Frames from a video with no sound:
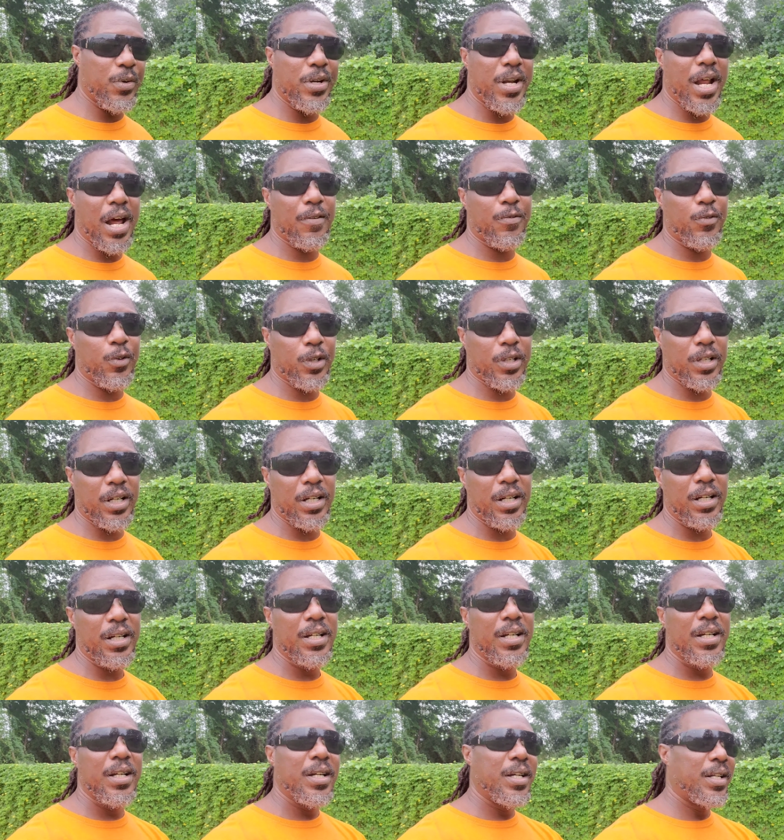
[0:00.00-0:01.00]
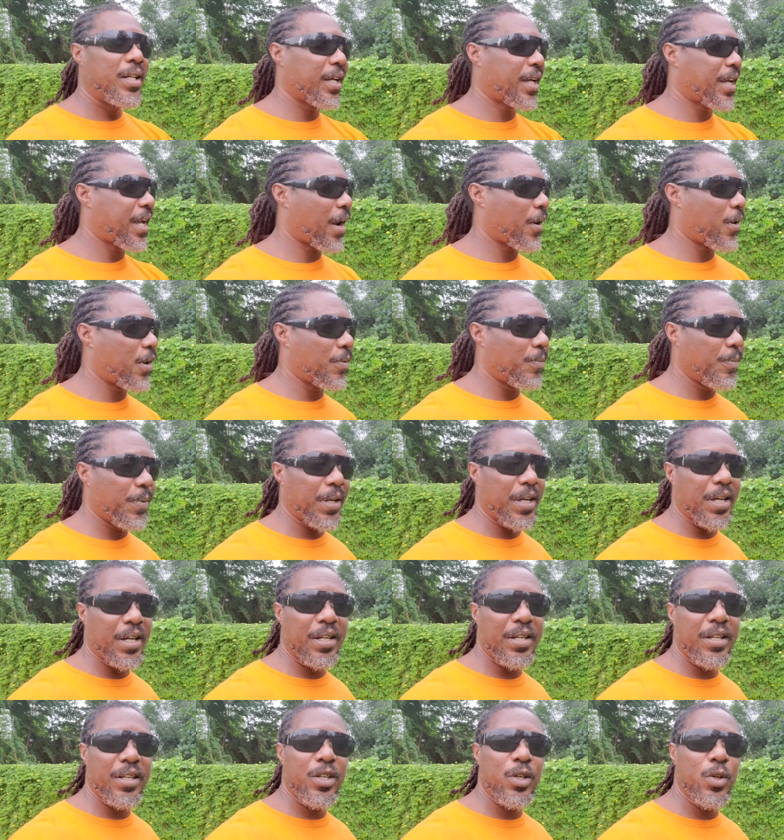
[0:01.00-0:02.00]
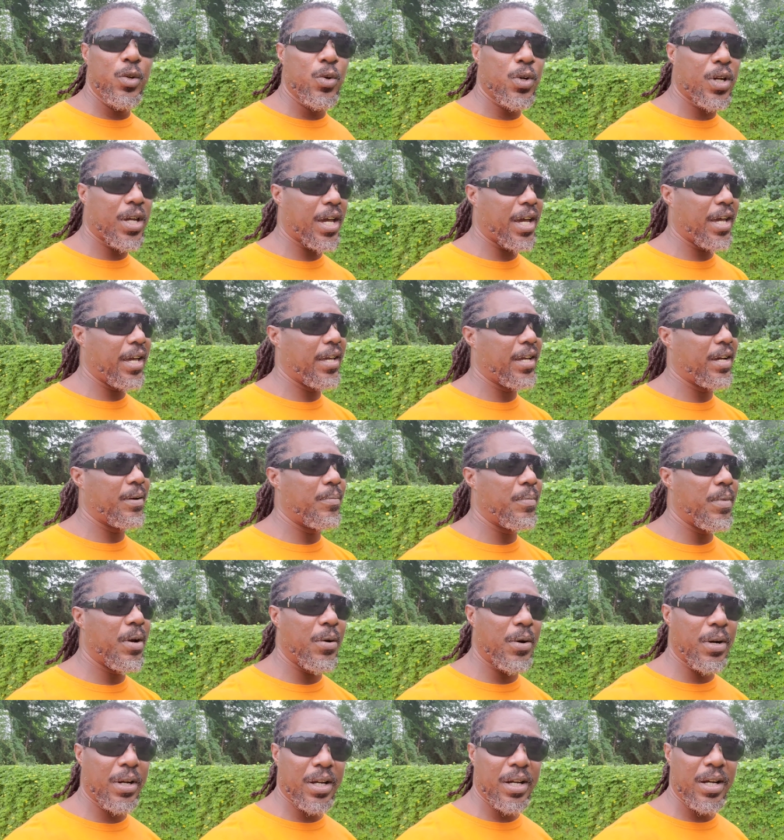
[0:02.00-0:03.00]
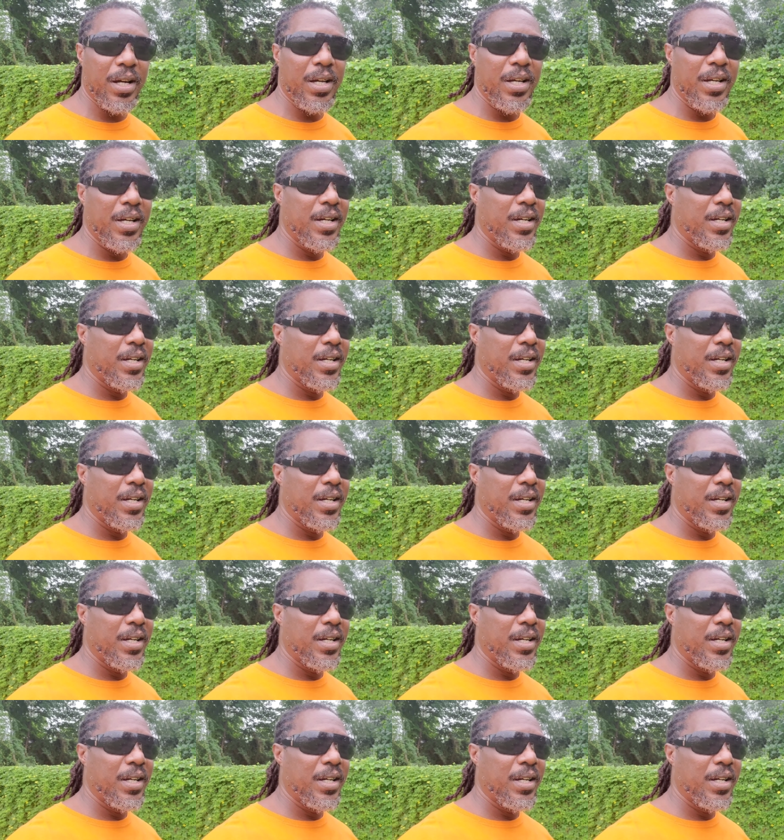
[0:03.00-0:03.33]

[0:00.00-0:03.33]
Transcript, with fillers: you're in Africa, the Caribbean, the UK, America,